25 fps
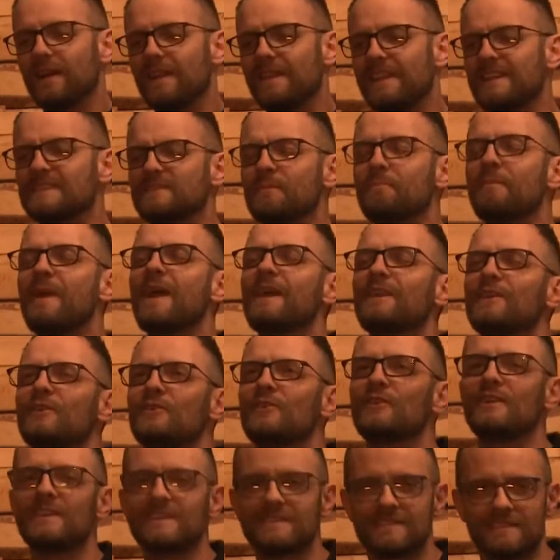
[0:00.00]
there's many
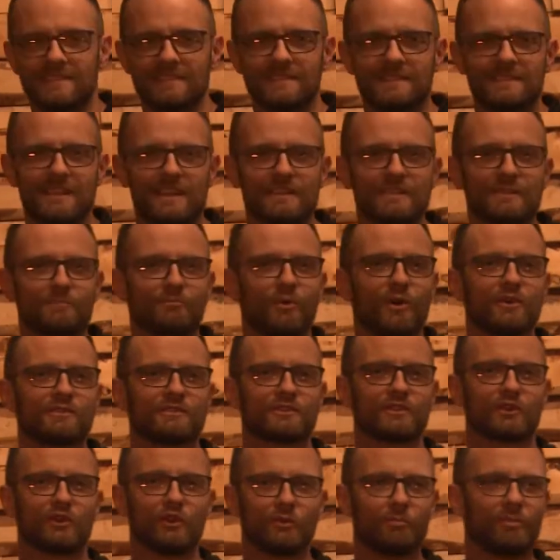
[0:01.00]
reasons that this
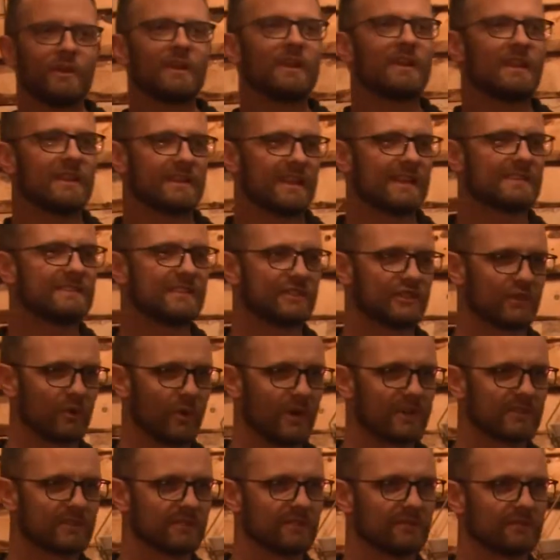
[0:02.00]
person could be in that
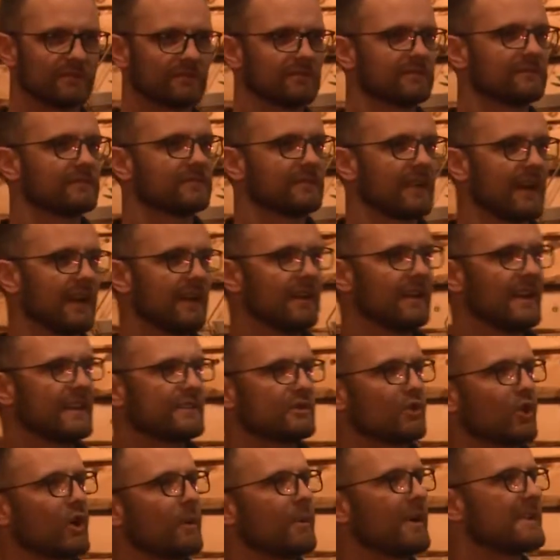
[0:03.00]
situation. Okay? Let's
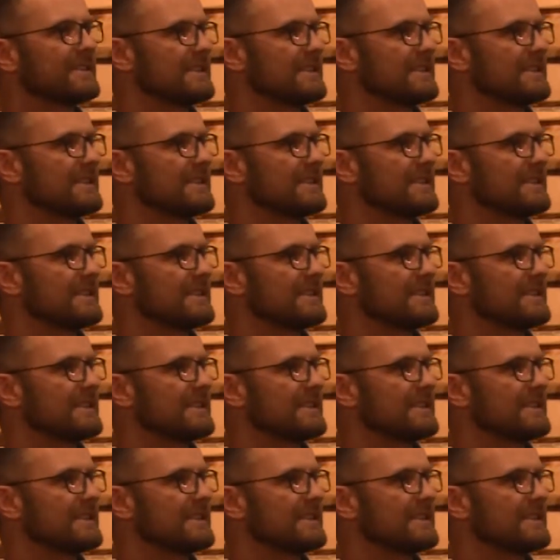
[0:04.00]
talk about